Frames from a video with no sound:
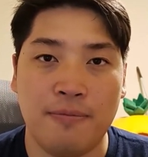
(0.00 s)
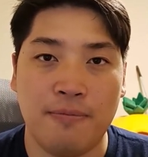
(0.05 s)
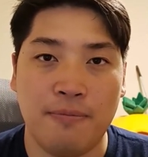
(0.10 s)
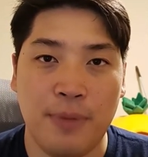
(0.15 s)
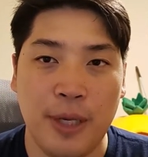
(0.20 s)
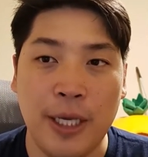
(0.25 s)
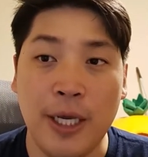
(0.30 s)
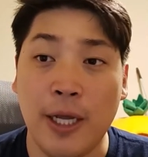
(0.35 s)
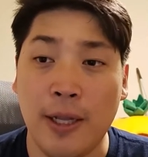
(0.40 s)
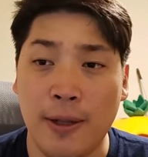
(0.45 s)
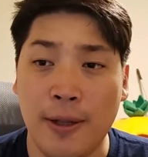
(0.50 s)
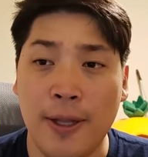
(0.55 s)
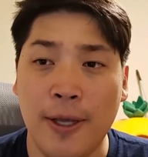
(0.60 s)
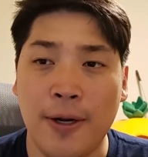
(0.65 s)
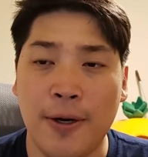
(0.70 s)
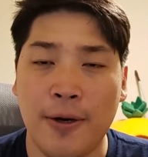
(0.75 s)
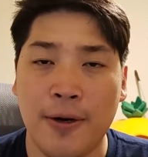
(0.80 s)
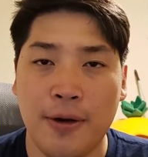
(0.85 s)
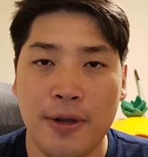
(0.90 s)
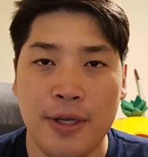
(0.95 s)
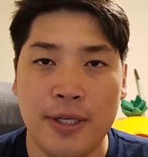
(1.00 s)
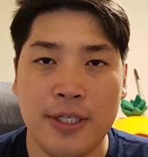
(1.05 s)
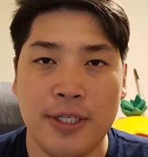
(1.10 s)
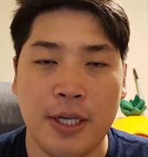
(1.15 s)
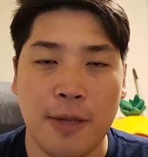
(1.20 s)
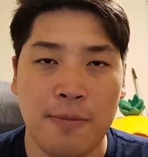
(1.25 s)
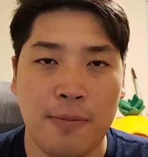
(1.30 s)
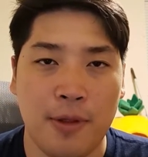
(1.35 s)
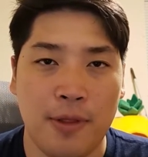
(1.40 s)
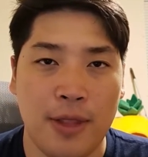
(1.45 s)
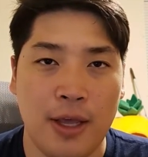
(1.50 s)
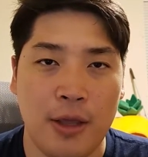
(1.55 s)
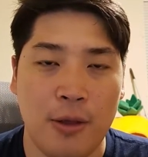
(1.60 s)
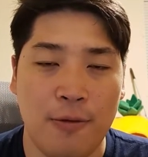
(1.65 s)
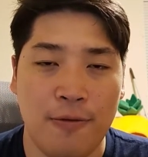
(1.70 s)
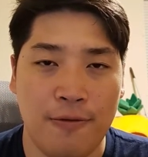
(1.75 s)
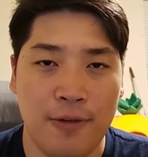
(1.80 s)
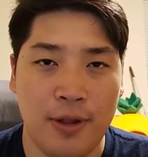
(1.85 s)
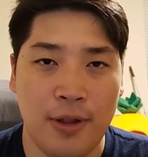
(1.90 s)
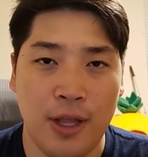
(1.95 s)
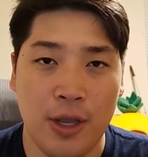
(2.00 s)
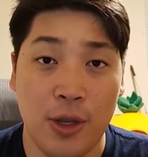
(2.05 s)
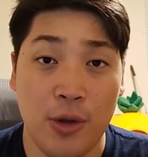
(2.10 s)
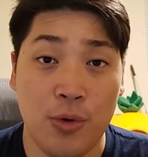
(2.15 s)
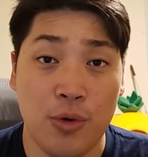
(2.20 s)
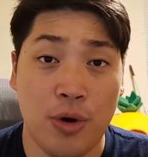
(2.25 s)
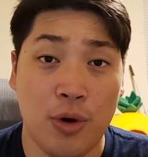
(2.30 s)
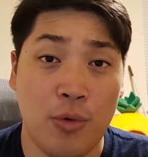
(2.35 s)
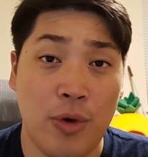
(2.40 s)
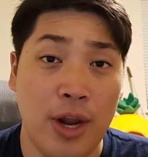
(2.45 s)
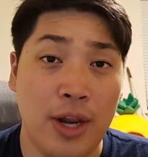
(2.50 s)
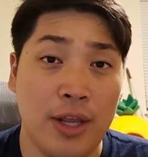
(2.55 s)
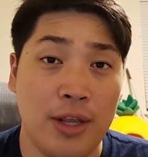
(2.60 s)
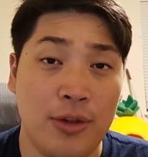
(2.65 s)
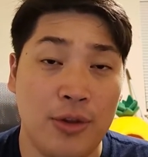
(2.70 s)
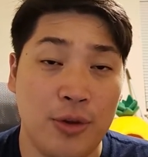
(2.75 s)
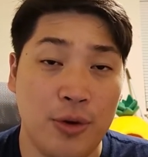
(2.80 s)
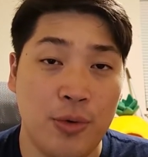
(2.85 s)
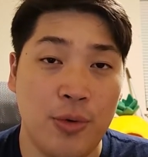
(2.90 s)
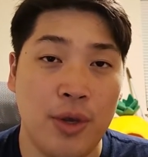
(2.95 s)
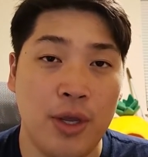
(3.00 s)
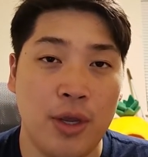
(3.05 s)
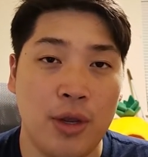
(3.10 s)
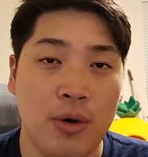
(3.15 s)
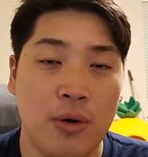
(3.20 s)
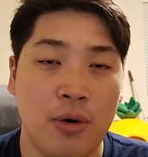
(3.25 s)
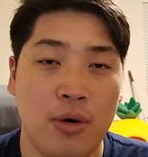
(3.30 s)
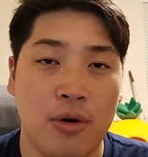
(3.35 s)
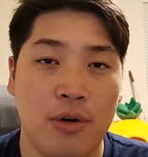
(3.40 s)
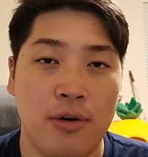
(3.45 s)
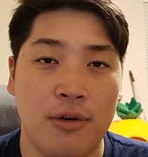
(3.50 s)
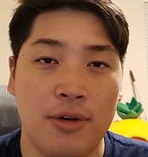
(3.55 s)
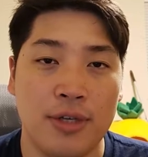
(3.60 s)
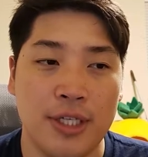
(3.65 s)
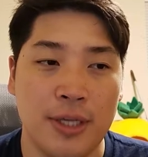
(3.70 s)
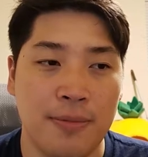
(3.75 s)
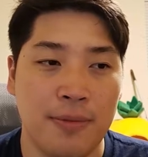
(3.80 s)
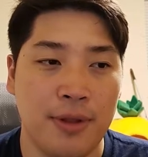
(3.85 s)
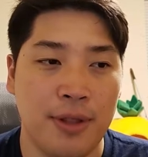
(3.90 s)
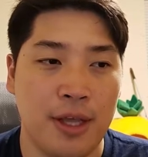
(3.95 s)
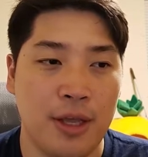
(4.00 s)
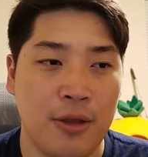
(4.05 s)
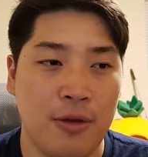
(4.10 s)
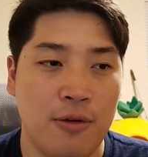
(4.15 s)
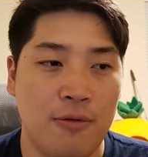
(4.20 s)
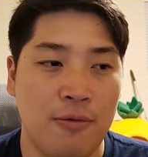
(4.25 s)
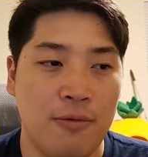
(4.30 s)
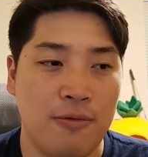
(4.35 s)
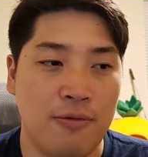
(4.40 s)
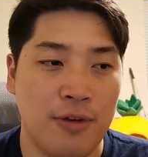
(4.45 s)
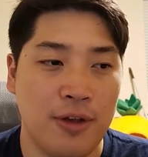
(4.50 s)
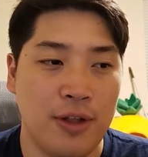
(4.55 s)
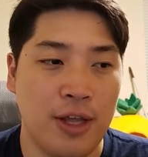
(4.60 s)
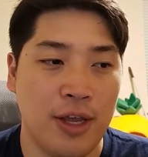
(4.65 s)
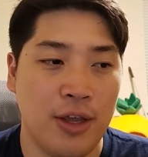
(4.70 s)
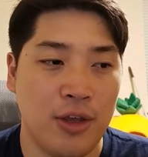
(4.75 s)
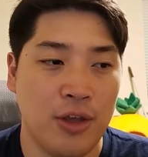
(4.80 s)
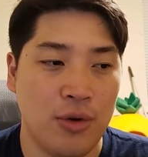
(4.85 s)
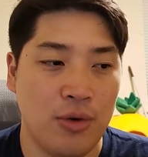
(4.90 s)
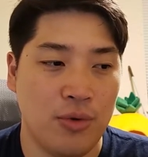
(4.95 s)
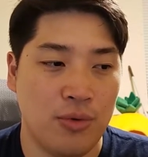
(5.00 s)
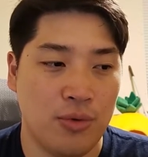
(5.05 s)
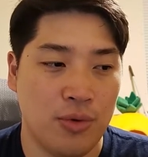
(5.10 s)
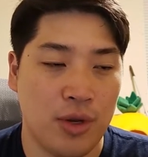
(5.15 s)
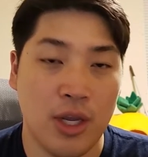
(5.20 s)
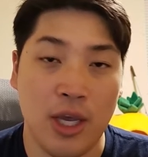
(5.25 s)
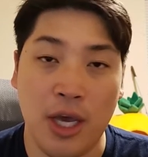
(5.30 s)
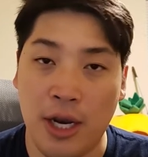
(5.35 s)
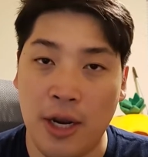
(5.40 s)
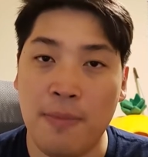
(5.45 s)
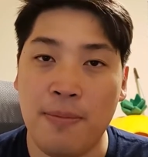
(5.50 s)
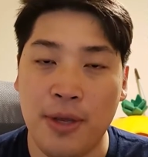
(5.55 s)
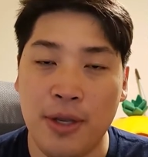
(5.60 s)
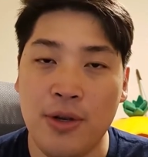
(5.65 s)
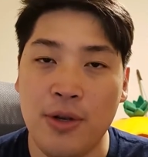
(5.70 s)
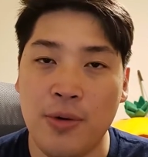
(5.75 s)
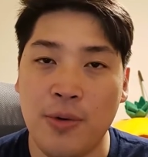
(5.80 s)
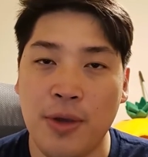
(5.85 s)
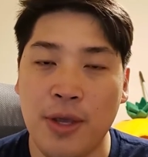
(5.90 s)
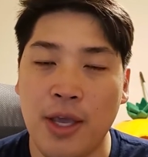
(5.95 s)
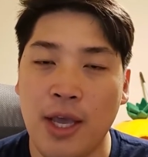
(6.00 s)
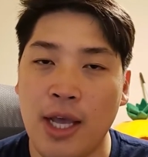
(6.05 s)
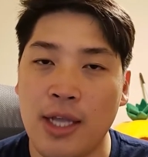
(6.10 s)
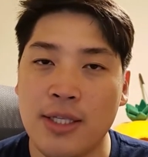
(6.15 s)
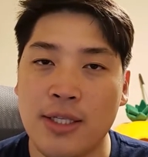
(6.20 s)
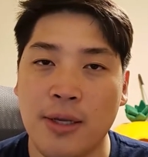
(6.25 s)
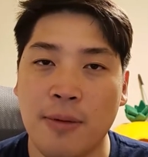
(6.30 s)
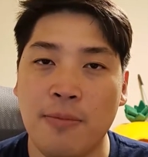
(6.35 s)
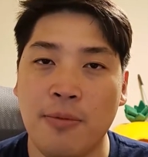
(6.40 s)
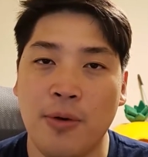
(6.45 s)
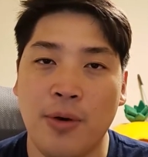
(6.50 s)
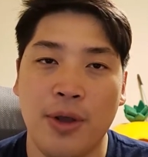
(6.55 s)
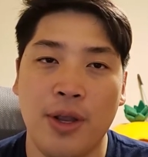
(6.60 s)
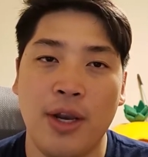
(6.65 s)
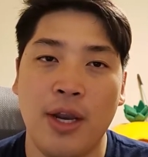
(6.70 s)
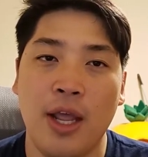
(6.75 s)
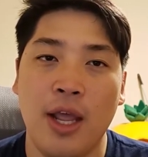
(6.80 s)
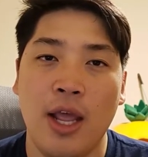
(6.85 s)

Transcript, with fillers: being a leader is something that you feel like you're already doing or something that you feel like you're gonna be doing at some point,